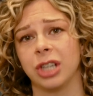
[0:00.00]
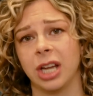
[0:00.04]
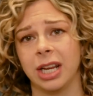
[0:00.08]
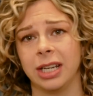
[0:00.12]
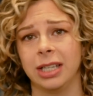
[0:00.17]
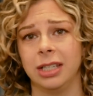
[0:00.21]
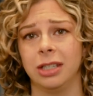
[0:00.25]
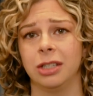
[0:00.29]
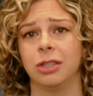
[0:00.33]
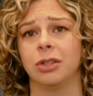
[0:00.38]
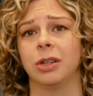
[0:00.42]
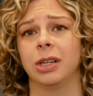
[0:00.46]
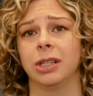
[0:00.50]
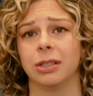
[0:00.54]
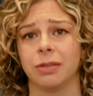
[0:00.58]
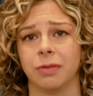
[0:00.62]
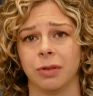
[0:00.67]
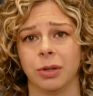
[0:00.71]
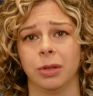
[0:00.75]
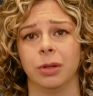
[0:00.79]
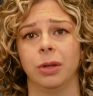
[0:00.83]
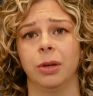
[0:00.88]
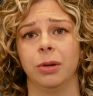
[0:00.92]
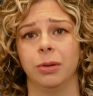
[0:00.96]
I need to
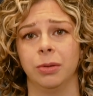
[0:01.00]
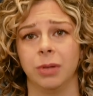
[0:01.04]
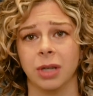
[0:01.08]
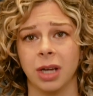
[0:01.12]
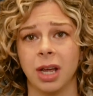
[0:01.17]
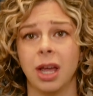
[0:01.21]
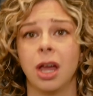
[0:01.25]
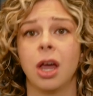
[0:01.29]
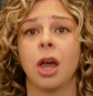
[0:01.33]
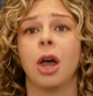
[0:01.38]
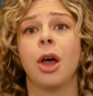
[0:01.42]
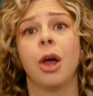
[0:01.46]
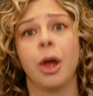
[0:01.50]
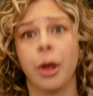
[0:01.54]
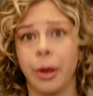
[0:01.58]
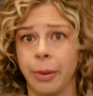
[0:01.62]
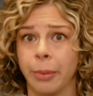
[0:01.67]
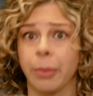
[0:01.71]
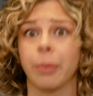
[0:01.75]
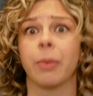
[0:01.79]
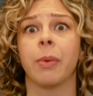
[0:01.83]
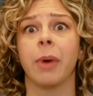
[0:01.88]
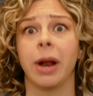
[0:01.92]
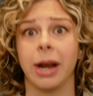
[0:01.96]
transfer a load
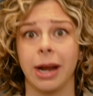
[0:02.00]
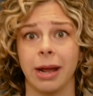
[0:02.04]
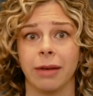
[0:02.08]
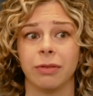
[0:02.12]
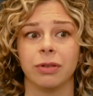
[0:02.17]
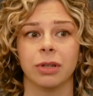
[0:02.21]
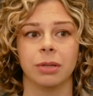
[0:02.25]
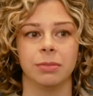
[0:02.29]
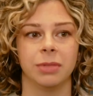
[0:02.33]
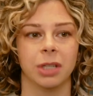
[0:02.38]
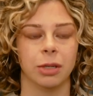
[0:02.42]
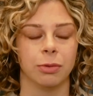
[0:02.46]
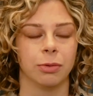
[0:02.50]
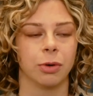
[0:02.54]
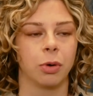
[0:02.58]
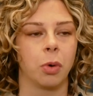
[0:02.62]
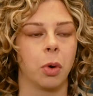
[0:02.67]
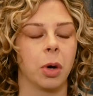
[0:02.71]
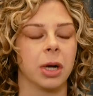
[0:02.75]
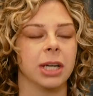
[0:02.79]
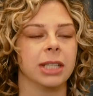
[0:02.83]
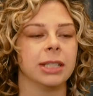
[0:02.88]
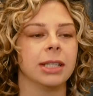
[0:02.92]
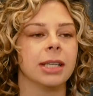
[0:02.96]
right after I'm done
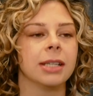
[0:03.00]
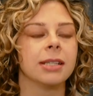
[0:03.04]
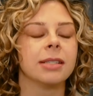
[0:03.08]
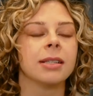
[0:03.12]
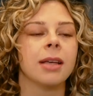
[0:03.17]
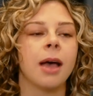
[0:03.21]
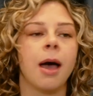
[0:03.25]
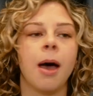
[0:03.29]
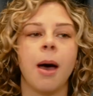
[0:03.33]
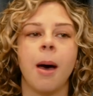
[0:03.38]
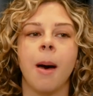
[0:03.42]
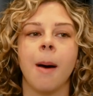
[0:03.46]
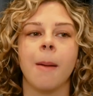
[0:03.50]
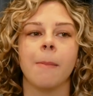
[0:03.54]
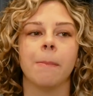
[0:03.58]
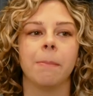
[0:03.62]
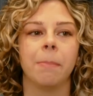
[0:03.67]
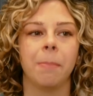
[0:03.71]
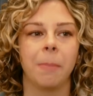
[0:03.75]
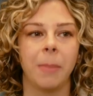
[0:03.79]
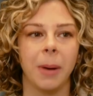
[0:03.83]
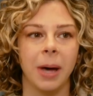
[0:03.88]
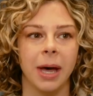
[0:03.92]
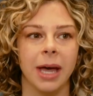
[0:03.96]
recording this.
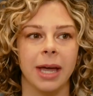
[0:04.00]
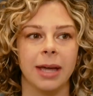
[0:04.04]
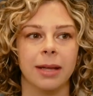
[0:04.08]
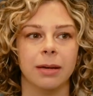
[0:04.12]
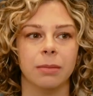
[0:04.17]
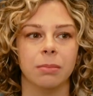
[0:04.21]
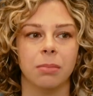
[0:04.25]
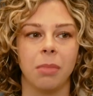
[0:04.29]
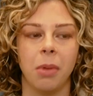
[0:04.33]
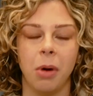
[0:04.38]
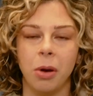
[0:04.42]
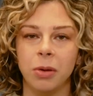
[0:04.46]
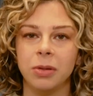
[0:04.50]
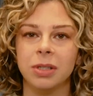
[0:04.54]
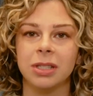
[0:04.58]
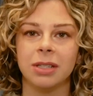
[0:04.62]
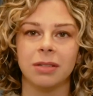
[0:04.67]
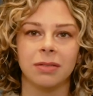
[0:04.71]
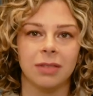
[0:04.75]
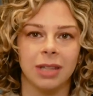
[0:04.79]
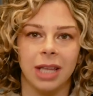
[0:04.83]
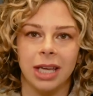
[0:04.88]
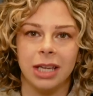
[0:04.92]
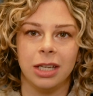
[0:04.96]
But most
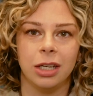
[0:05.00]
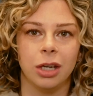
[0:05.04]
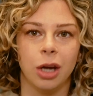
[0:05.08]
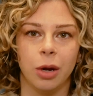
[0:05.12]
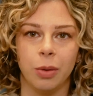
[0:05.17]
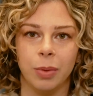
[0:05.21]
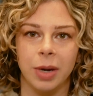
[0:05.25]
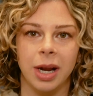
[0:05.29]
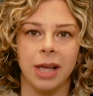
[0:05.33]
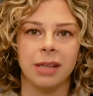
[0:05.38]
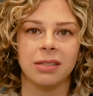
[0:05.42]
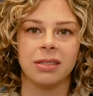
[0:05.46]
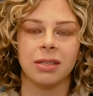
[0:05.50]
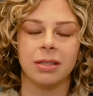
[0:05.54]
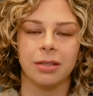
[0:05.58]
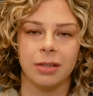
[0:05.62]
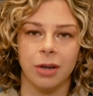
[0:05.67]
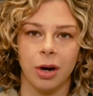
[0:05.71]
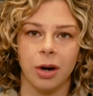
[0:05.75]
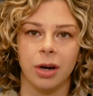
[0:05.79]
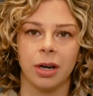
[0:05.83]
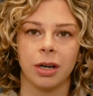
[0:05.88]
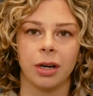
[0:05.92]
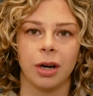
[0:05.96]
of, when I
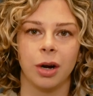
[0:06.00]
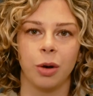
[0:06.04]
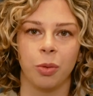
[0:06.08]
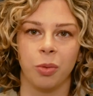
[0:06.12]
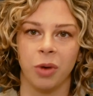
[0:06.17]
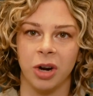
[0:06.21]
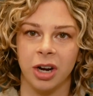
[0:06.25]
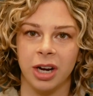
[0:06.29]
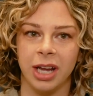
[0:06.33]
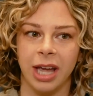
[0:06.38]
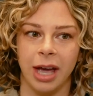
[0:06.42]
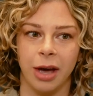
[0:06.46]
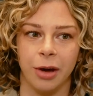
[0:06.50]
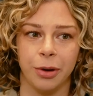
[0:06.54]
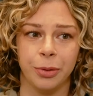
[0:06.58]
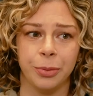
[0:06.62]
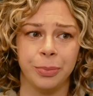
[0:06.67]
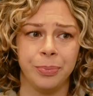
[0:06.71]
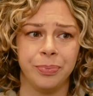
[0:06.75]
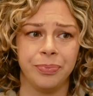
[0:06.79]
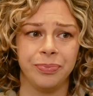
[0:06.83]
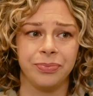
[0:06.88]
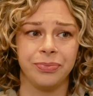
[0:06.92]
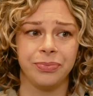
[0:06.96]
start a
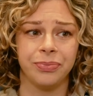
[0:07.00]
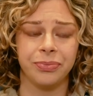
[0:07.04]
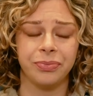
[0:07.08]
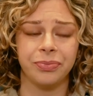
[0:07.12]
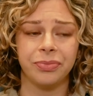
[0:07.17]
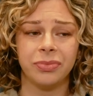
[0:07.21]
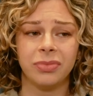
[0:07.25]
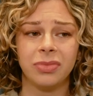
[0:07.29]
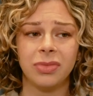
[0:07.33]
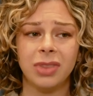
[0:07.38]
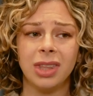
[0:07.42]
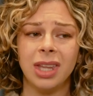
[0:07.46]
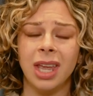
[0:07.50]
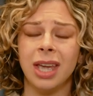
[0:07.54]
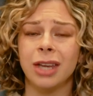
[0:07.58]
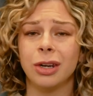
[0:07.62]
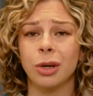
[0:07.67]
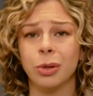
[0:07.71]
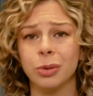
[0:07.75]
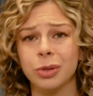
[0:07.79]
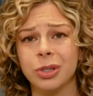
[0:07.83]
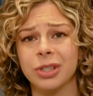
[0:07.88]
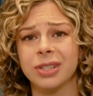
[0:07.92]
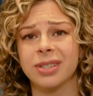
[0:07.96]
workout, I
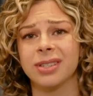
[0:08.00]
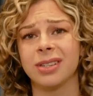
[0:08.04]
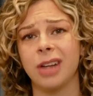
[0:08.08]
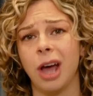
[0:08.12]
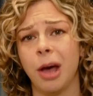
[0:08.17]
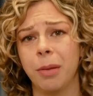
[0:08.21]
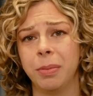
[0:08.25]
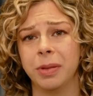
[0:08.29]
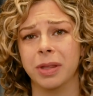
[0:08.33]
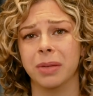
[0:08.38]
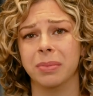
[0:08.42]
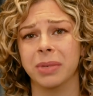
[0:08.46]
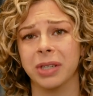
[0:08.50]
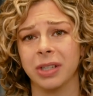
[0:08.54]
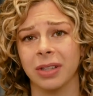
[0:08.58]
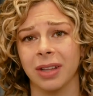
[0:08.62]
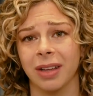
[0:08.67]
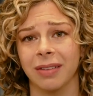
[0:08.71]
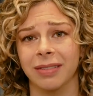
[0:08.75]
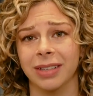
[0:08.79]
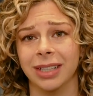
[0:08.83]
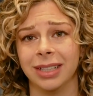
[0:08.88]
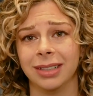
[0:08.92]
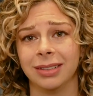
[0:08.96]
don't just stop in the middle
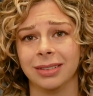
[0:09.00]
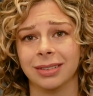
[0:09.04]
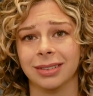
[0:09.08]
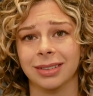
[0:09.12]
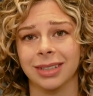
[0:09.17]
of it,